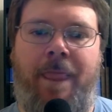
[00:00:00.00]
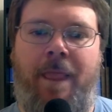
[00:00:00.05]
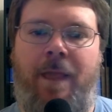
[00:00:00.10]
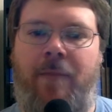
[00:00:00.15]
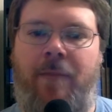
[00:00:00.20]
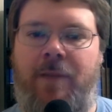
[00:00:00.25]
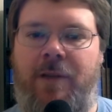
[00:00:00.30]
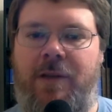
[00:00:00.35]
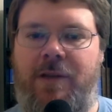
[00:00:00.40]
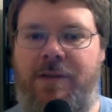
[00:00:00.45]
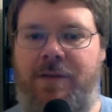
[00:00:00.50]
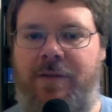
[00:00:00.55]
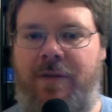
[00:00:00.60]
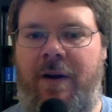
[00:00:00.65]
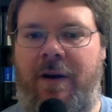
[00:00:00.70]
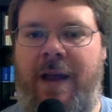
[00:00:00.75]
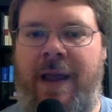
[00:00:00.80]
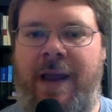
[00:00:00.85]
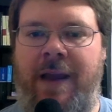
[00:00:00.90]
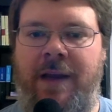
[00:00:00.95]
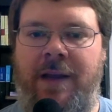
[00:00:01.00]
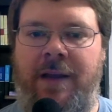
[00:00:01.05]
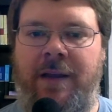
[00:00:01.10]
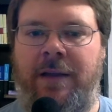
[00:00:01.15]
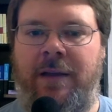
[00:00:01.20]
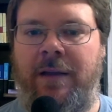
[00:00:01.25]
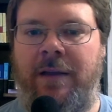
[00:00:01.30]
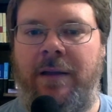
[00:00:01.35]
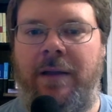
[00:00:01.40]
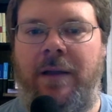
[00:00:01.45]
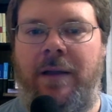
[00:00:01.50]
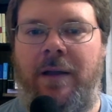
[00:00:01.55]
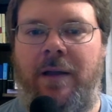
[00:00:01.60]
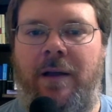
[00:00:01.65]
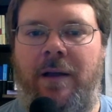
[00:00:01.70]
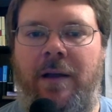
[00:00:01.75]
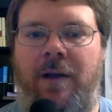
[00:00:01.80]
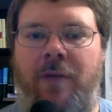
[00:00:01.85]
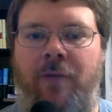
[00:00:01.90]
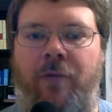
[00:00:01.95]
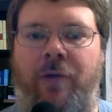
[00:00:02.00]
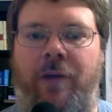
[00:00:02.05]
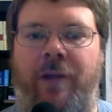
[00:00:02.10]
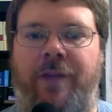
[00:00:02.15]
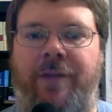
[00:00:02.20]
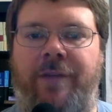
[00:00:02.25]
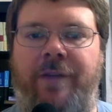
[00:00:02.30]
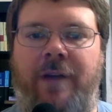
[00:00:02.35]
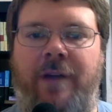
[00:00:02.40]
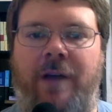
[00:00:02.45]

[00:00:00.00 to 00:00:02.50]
because of their aiding with